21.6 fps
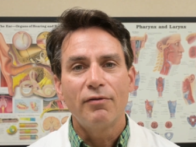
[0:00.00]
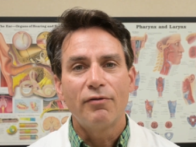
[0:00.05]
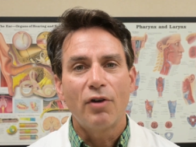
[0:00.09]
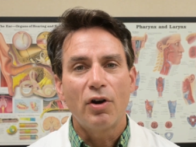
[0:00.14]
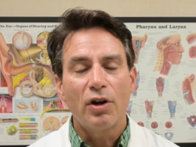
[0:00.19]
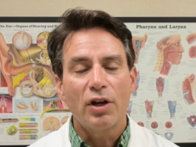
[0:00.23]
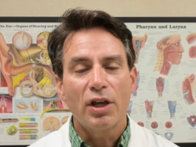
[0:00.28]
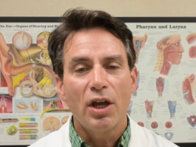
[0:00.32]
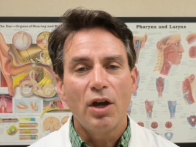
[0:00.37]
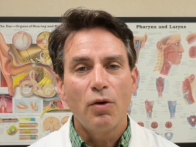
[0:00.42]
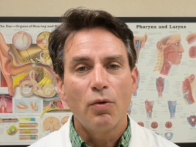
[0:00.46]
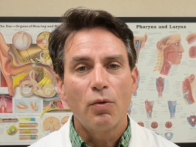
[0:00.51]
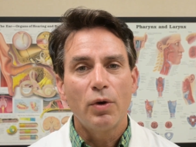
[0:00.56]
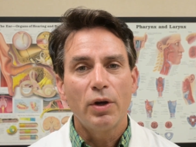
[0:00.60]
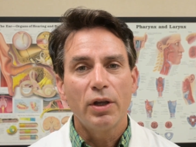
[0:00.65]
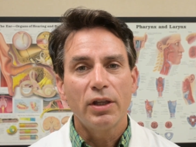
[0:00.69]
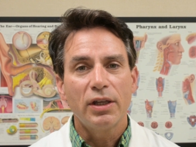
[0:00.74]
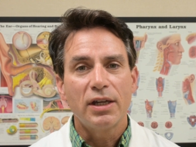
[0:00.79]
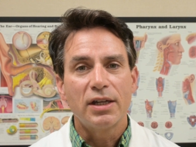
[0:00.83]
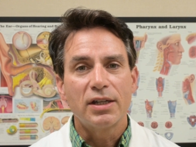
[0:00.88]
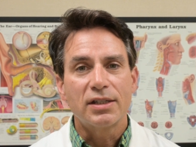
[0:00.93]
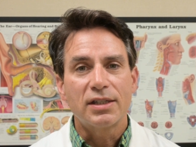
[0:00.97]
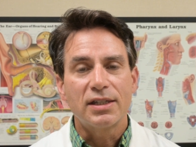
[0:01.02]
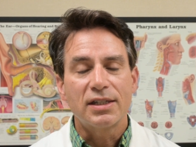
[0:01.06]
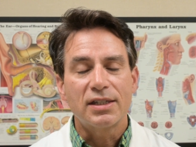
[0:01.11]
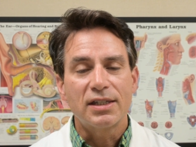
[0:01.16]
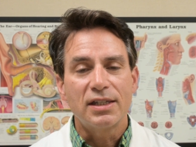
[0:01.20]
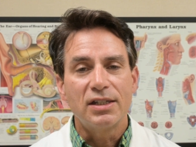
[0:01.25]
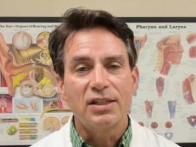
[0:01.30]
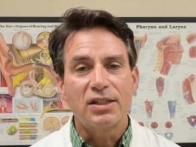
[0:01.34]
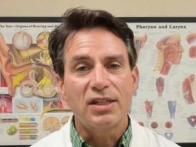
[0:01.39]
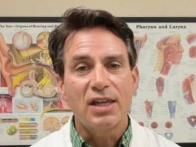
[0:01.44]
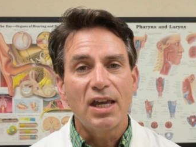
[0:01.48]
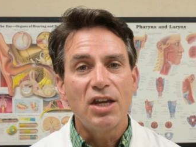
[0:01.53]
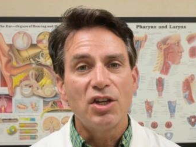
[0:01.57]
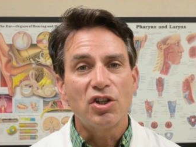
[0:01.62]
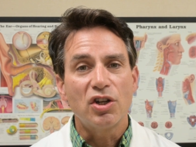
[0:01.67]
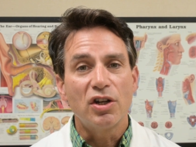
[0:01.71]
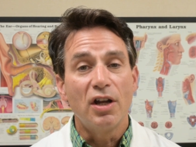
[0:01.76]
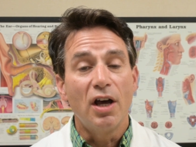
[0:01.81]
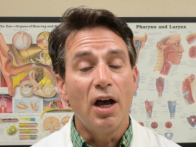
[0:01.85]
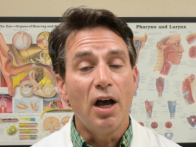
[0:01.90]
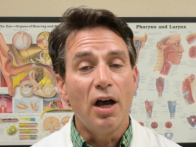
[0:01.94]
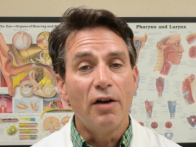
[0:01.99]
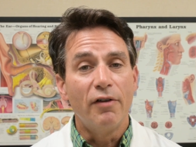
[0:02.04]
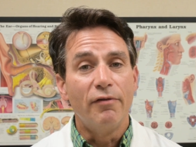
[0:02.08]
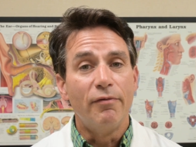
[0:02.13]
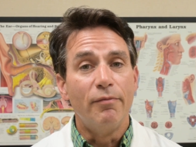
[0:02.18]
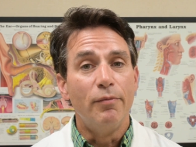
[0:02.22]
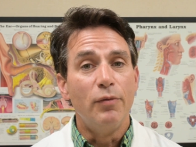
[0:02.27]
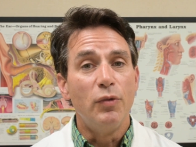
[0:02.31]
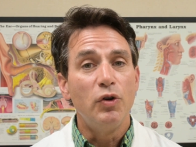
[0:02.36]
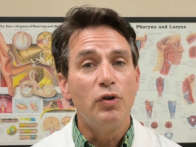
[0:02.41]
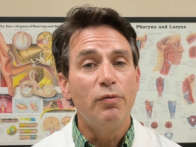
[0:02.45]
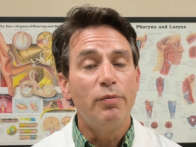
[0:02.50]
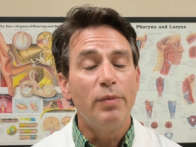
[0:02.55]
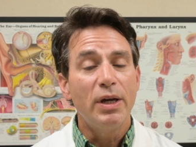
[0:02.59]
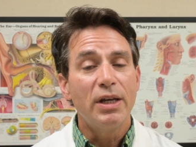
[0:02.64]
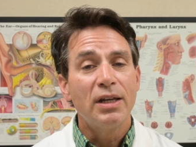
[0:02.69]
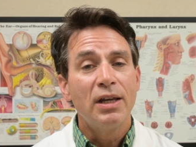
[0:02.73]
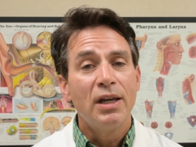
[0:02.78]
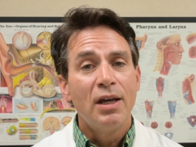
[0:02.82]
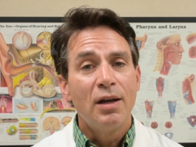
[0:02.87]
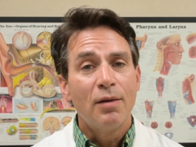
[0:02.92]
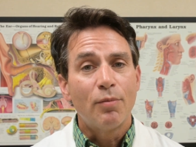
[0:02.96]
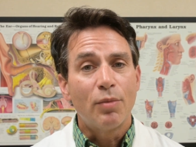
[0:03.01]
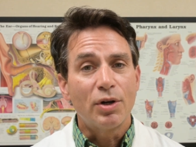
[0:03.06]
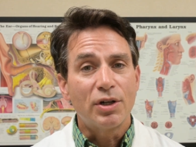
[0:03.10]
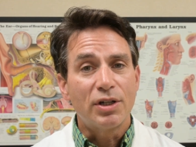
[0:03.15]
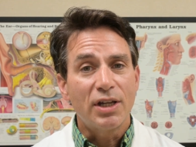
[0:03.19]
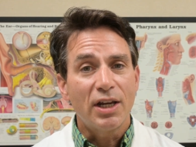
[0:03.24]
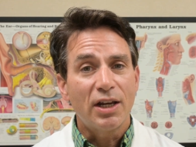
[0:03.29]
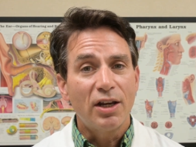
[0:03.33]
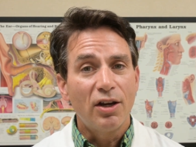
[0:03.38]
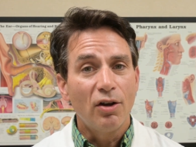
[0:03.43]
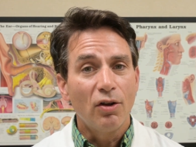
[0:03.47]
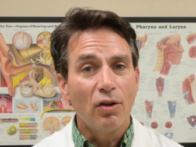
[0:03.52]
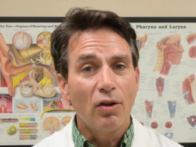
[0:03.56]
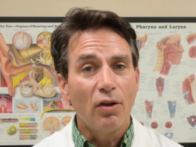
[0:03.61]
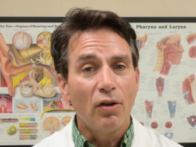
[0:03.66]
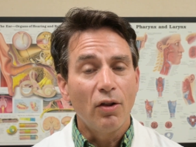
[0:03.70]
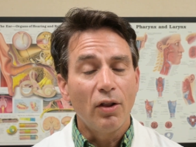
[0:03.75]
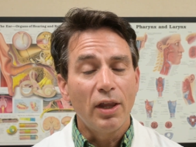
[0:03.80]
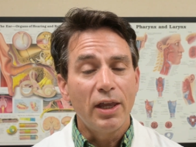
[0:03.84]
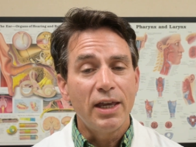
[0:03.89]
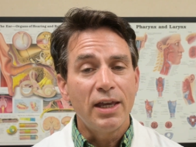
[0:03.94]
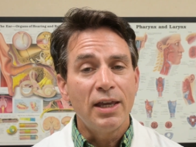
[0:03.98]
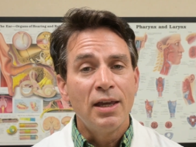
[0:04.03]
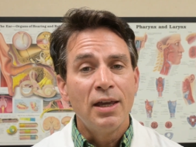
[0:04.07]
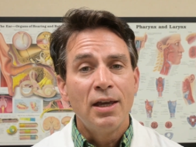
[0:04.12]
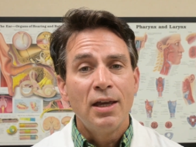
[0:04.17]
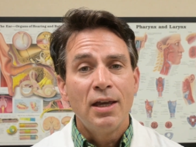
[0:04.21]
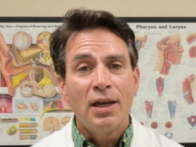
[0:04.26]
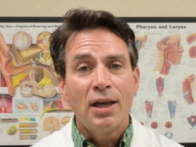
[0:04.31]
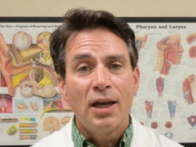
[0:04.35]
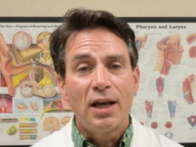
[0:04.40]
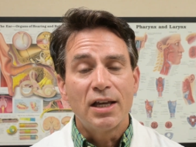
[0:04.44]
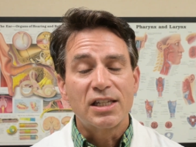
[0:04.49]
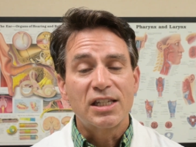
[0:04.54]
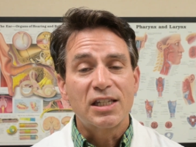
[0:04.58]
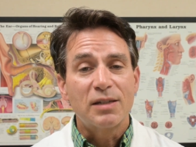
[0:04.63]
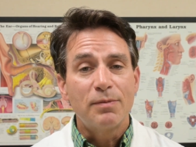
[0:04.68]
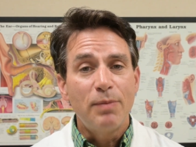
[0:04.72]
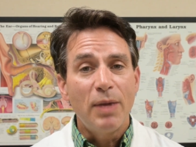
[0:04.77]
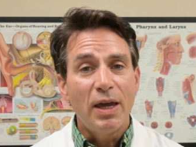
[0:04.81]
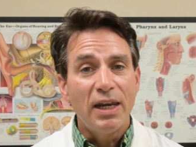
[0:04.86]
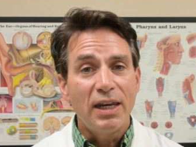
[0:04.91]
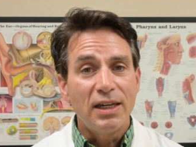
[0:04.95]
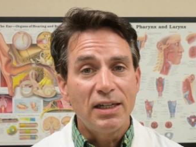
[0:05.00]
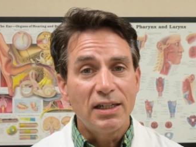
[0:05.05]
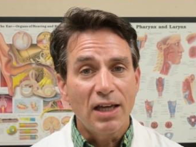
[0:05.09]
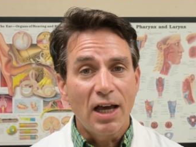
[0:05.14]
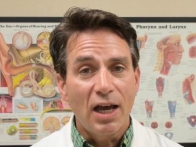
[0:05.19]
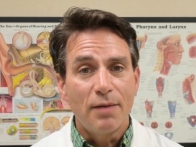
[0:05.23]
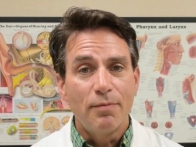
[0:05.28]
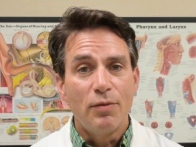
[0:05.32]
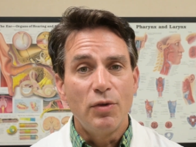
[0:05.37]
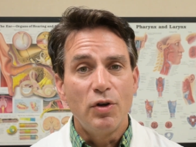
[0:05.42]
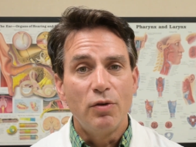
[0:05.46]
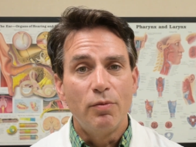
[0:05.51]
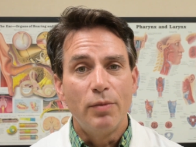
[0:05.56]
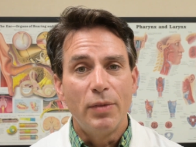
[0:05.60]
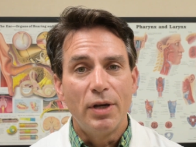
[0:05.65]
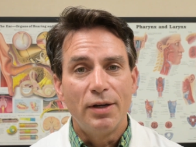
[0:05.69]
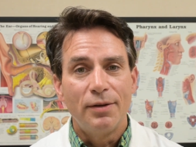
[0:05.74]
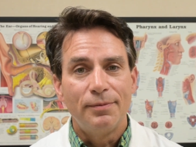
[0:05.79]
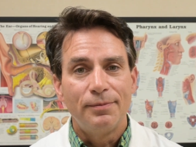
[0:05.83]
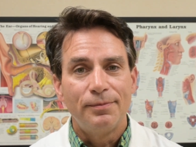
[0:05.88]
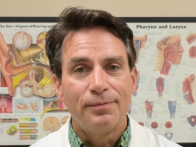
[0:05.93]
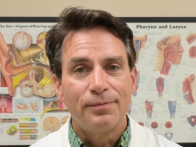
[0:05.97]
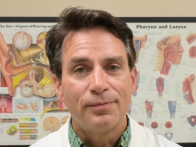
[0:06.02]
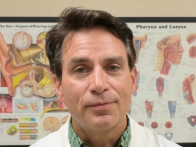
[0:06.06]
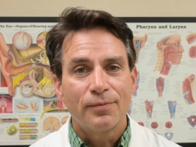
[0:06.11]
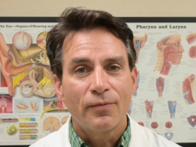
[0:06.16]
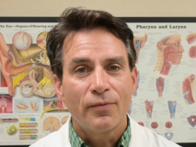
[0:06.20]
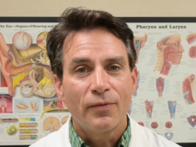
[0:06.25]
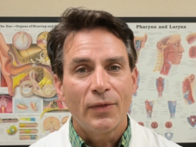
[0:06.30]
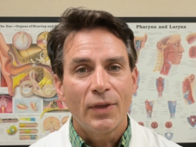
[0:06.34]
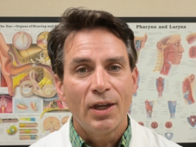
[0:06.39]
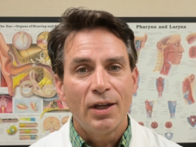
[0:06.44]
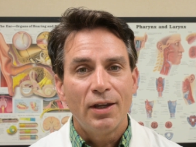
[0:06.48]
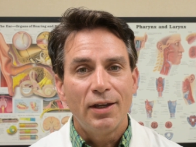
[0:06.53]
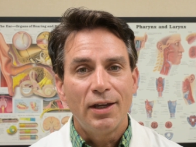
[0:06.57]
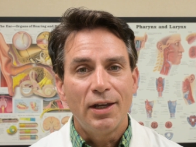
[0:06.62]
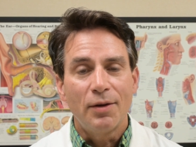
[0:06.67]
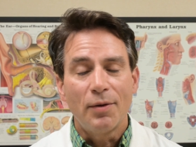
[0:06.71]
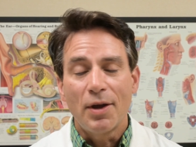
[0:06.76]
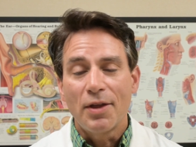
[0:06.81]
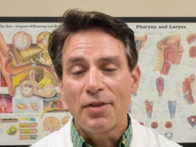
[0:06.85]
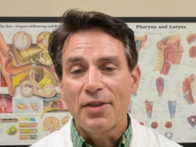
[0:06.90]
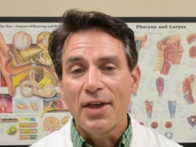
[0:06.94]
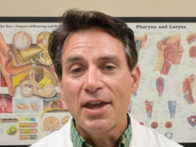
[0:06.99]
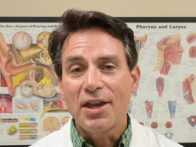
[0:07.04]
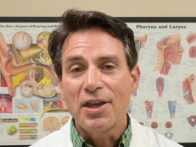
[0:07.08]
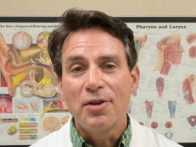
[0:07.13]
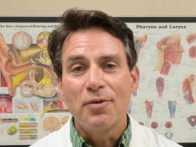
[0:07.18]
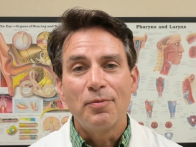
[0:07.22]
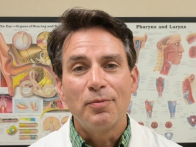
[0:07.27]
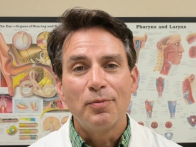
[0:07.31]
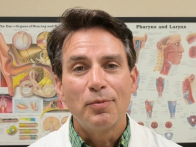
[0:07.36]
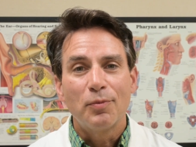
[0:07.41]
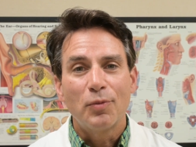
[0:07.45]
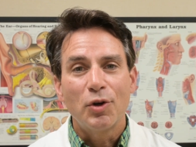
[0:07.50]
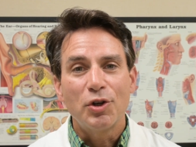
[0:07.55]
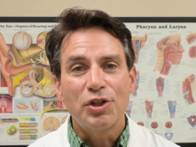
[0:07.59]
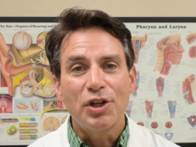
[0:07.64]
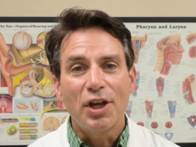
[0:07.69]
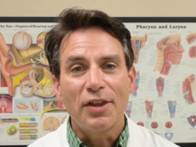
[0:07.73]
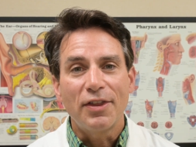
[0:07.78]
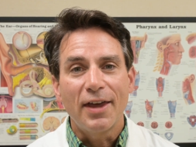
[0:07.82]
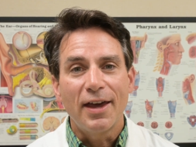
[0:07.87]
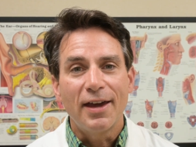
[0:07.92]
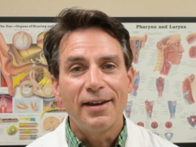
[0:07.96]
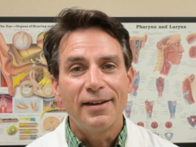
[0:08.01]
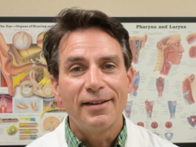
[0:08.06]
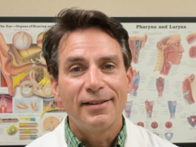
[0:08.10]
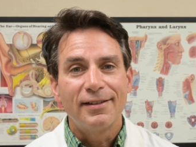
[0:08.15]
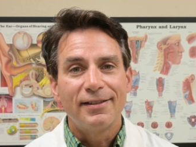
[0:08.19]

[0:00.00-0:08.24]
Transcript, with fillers: Vertigo really is the sensation of movement, particularly a spinning type movement. Anyway, thank you. Appreciate that.